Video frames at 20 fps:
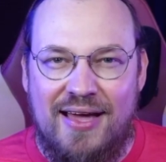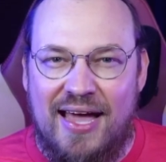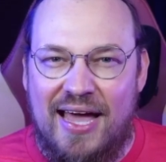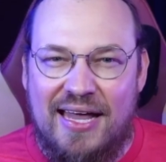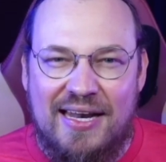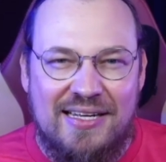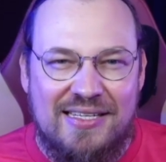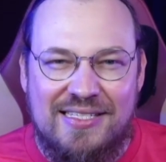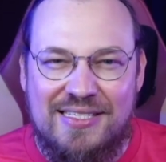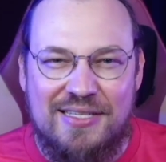
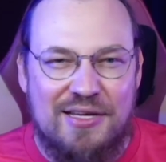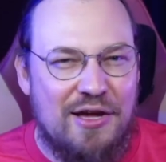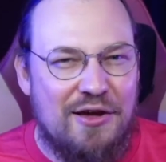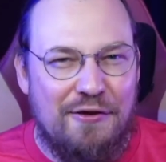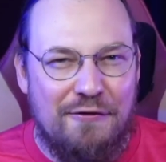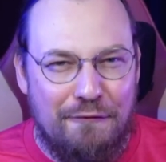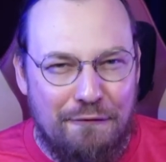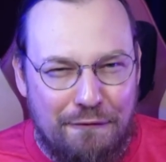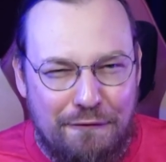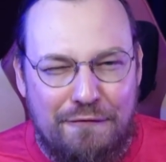And it's
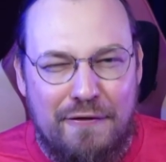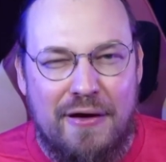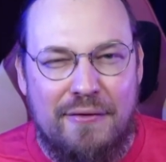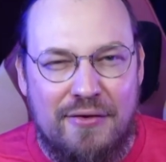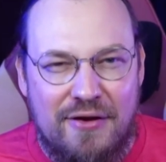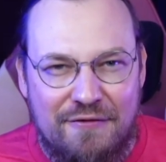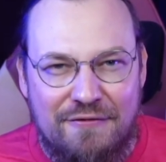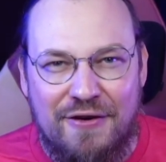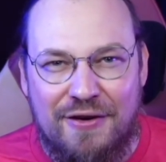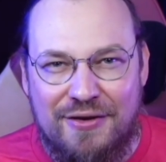
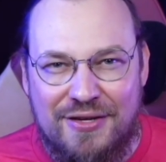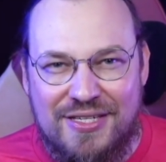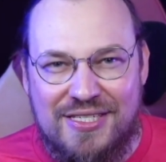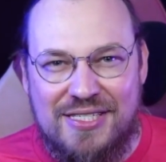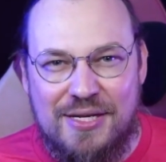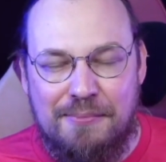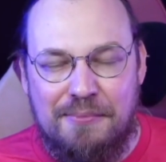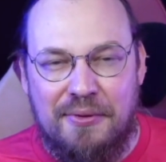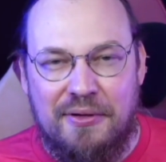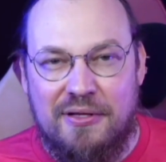very, very
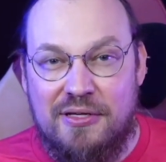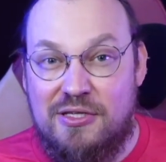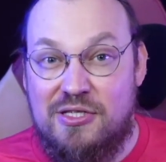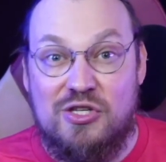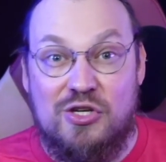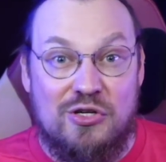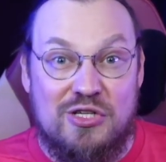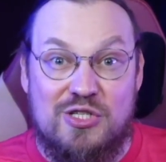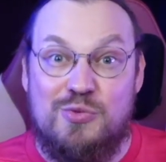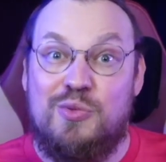simple. It
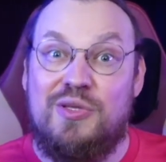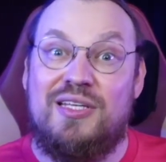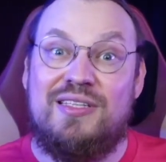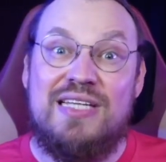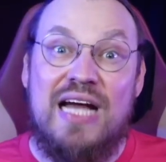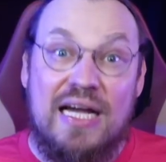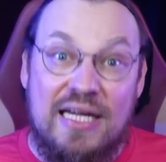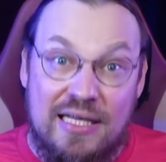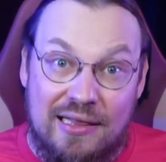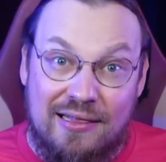starts with a
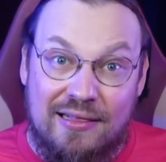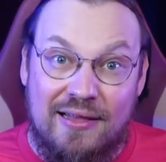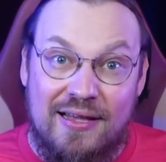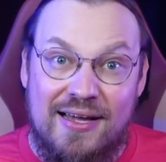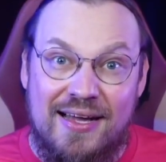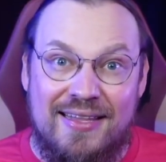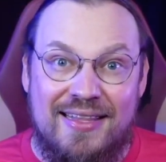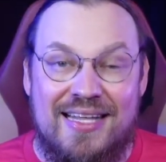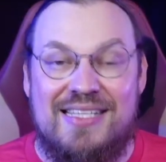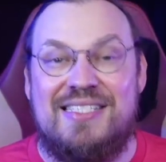title.
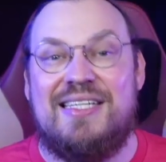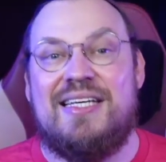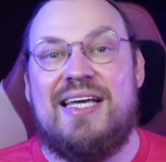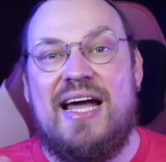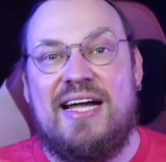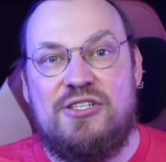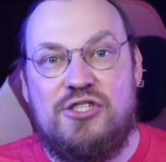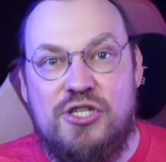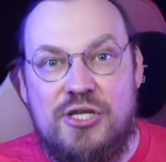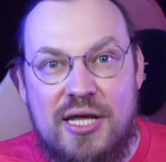That's a
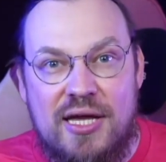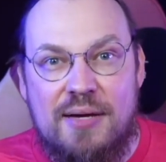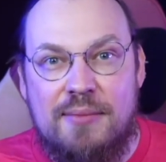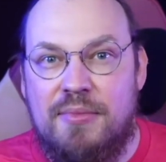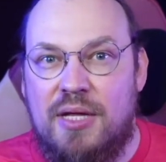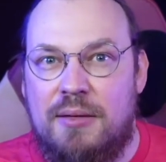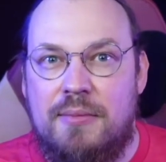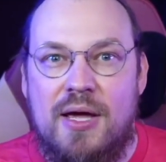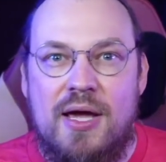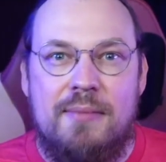catchy name
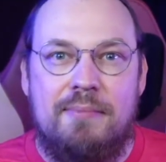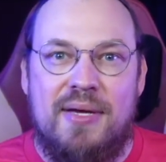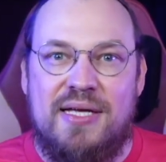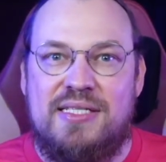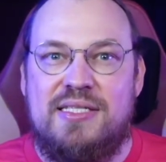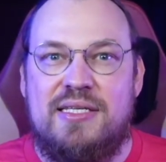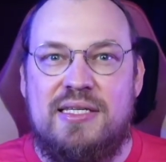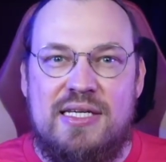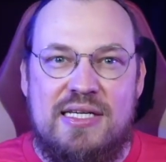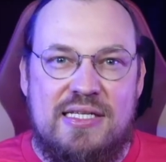that
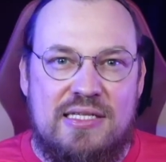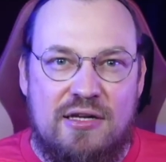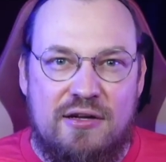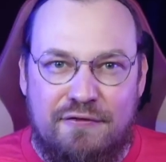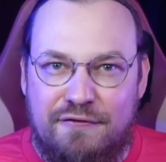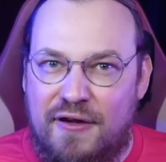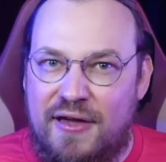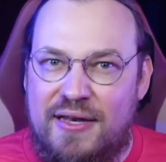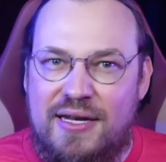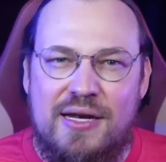makes it easy to
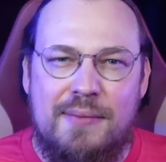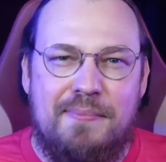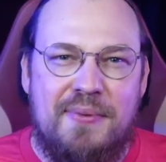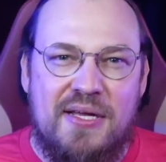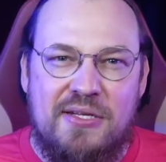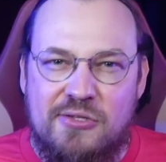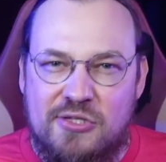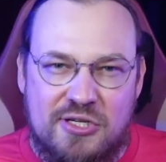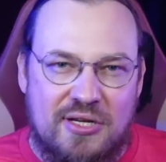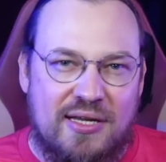find in a
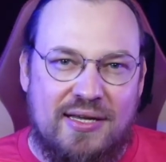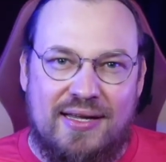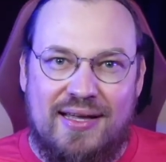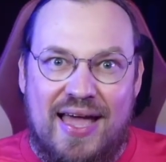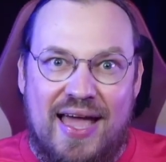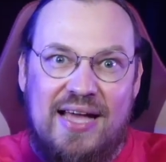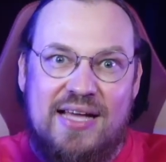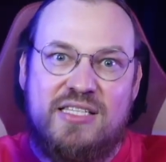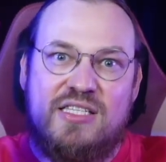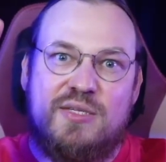pinch, like
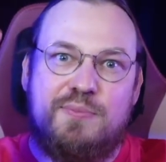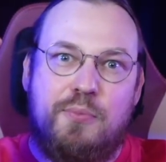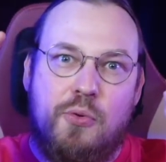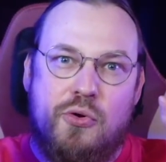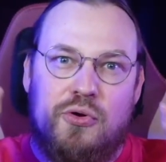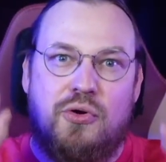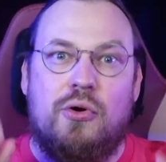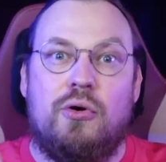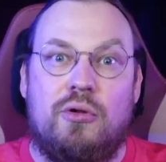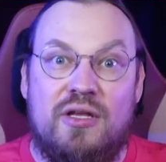
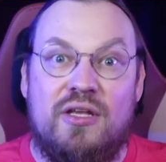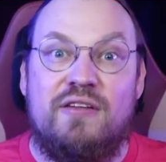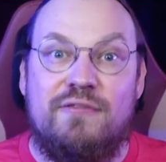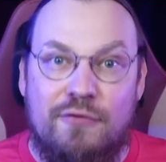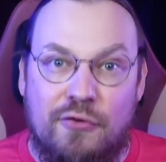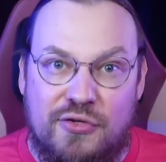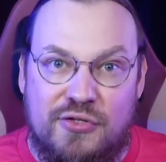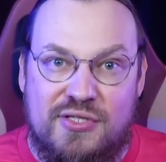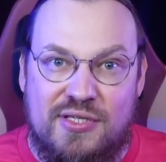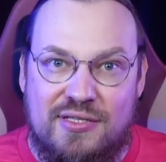export all
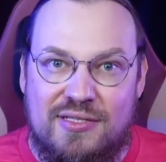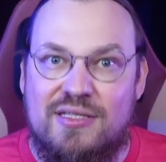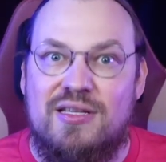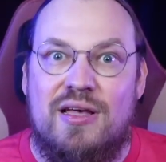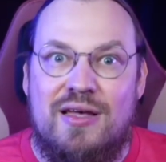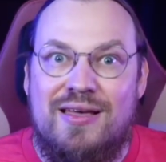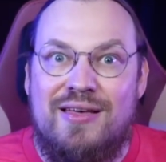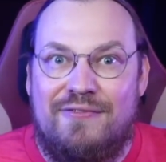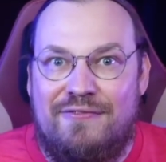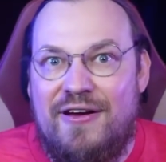invoices.
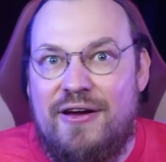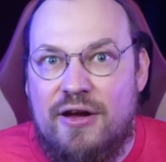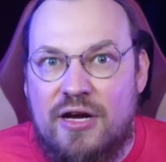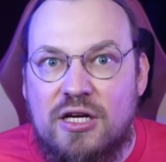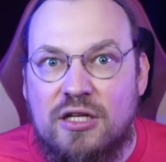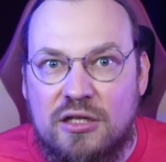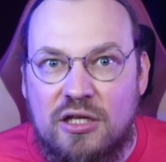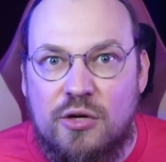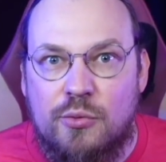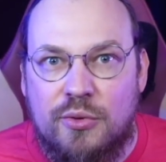Very
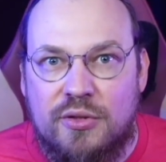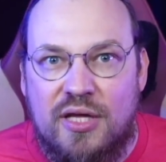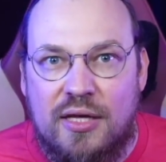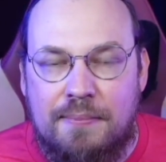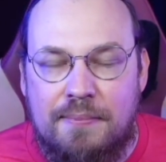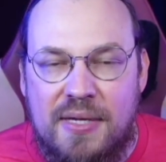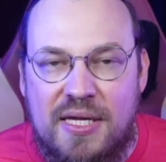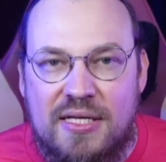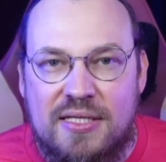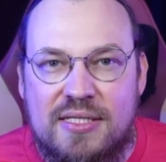clear what
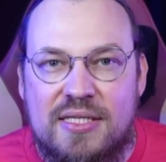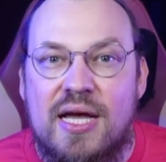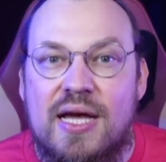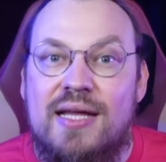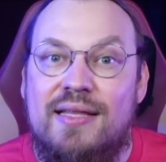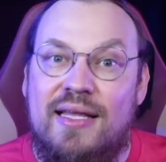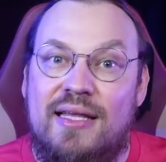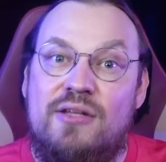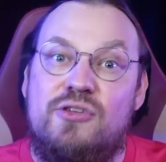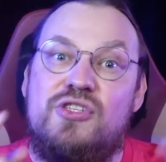that means.
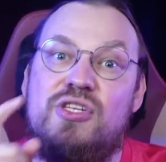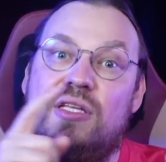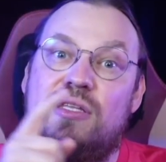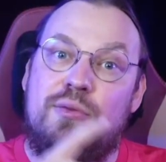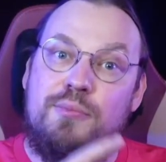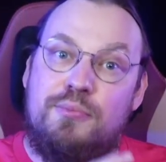Then you state the